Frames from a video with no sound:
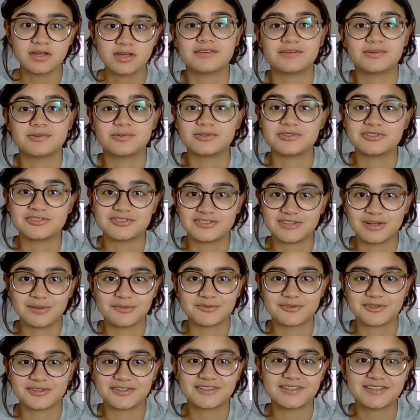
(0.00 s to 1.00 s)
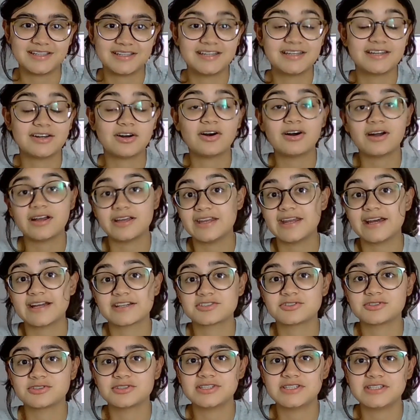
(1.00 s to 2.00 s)
or something, it
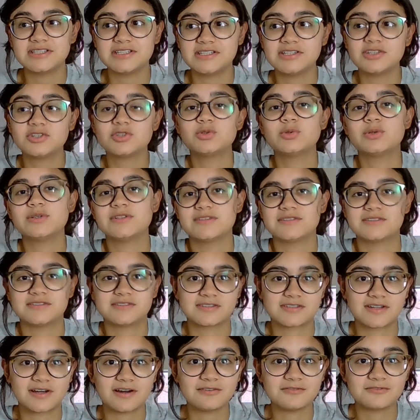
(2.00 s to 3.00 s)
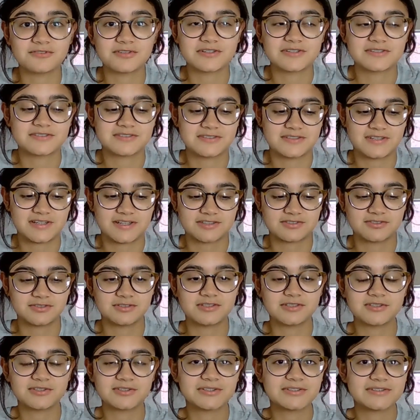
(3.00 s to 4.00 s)
actually increases confidence. It
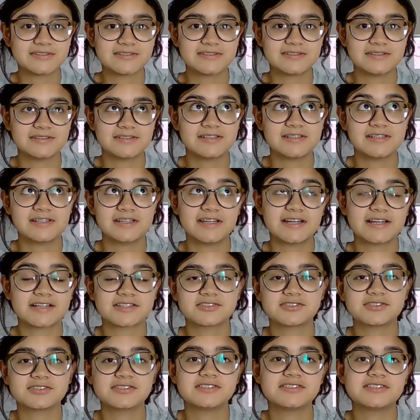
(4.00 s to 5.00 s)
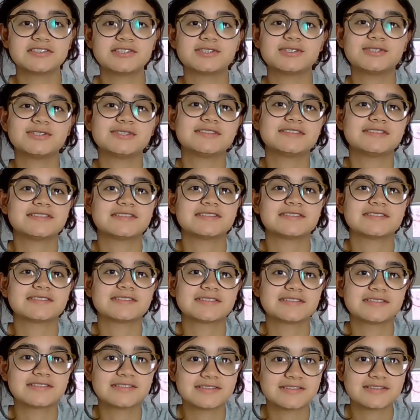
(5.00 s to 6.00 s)
actually
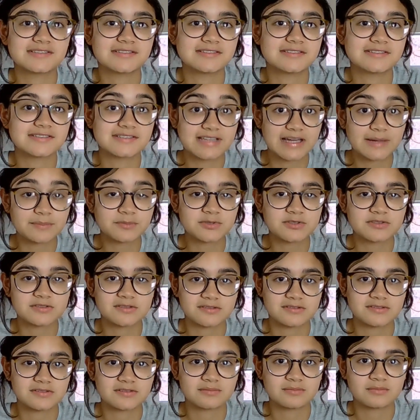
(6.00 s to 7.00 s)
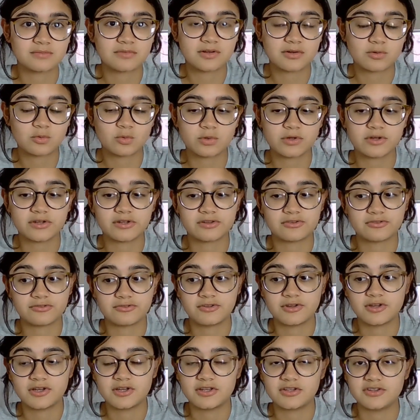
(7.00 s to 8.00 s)
decreases skepticism with
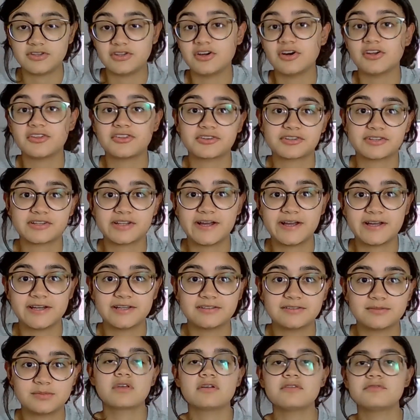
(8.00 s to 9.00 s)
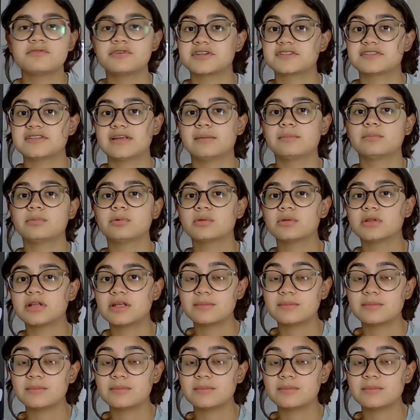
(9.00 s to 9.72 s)
the other client. For example, in